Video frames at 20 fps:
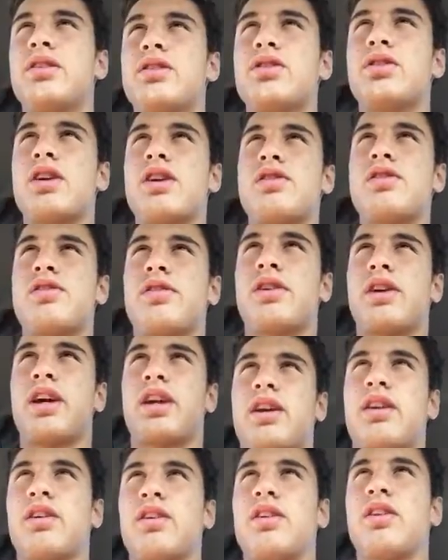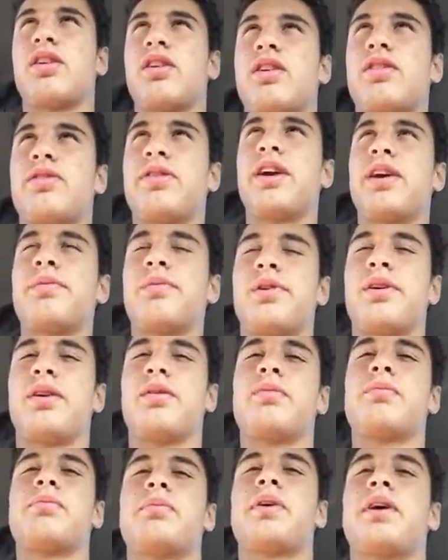and treasuring your
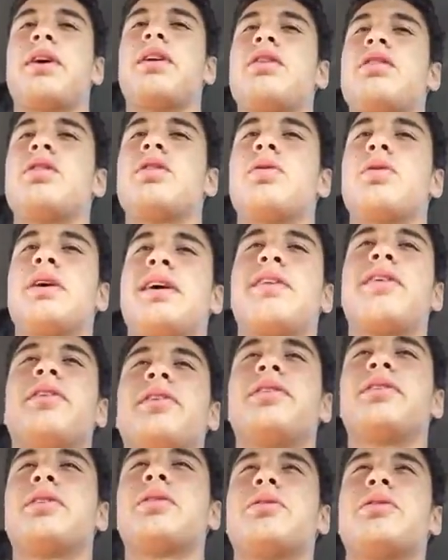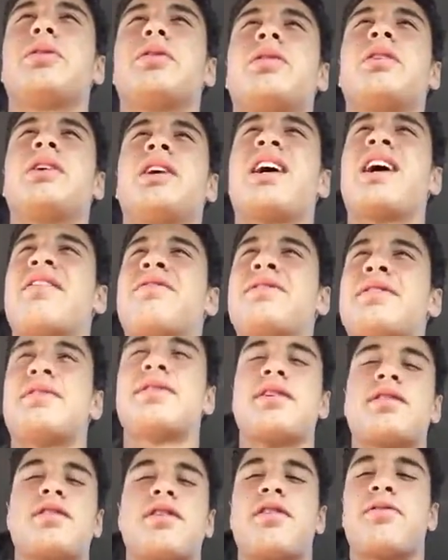family. But do we only have to
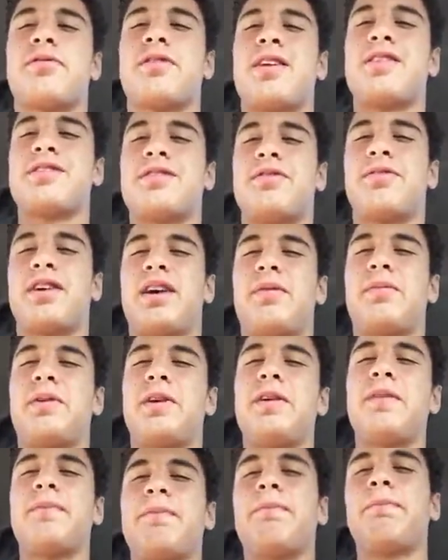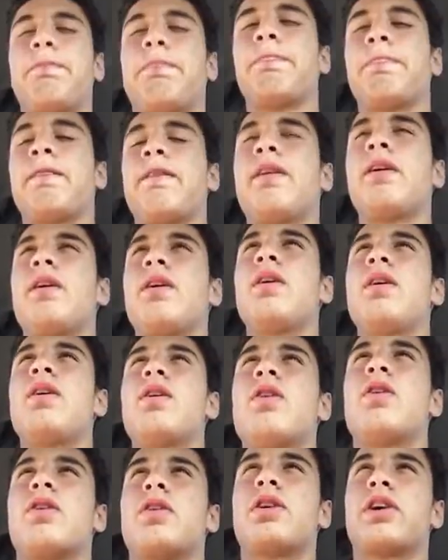treasure our friends and family?
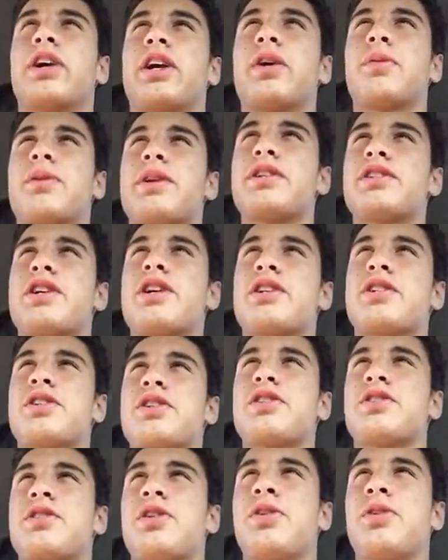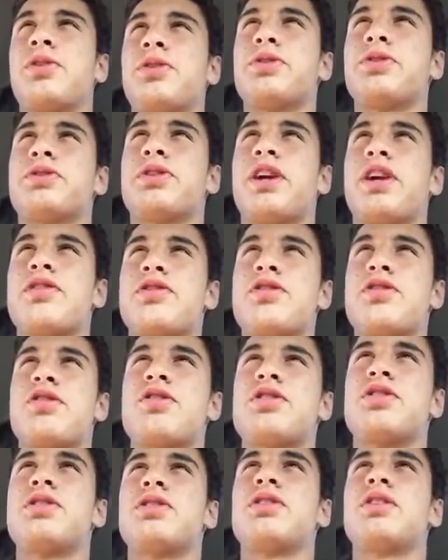Or can we treasure total
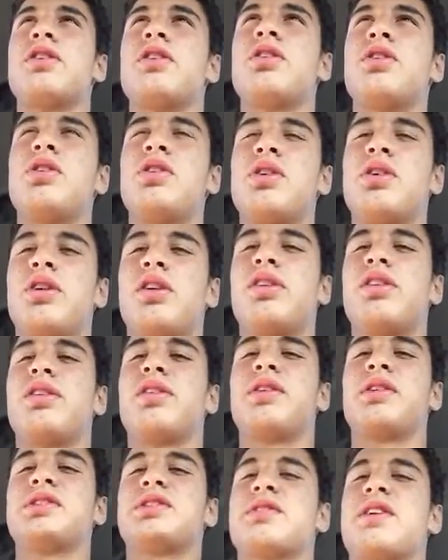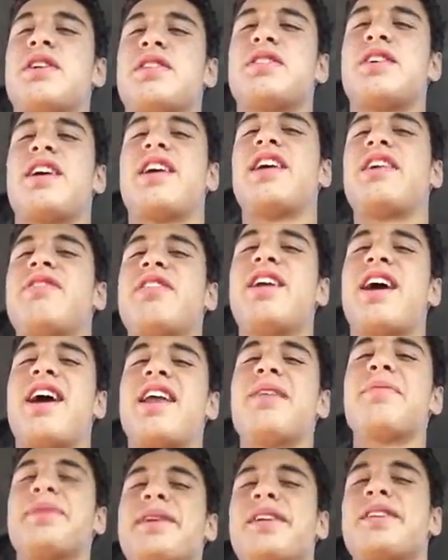strangers? And scratch that, even
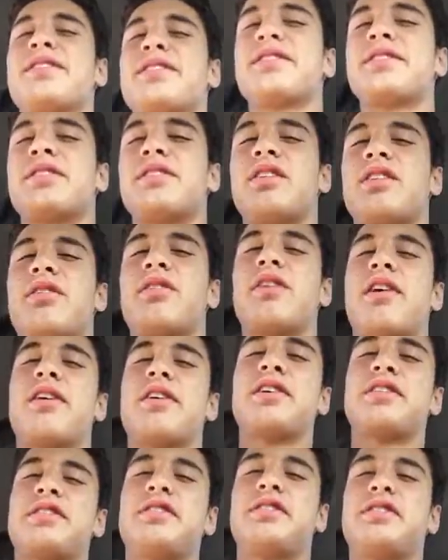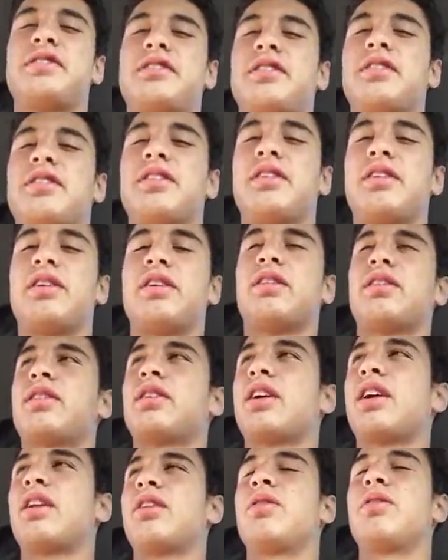enemies of ours.
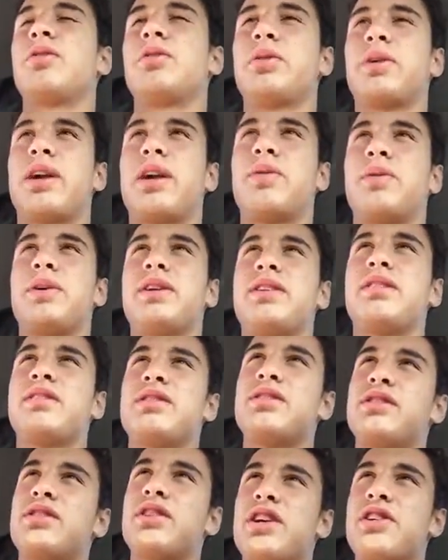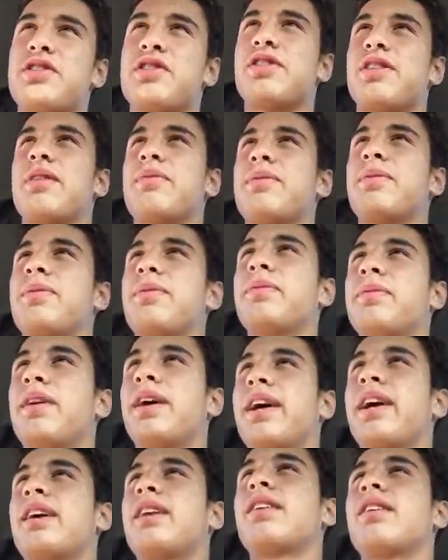Can we treasure them
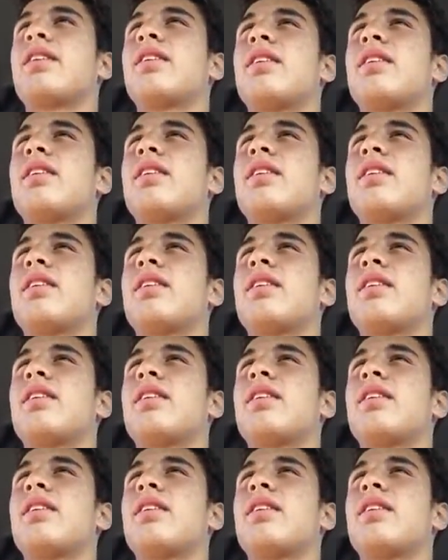like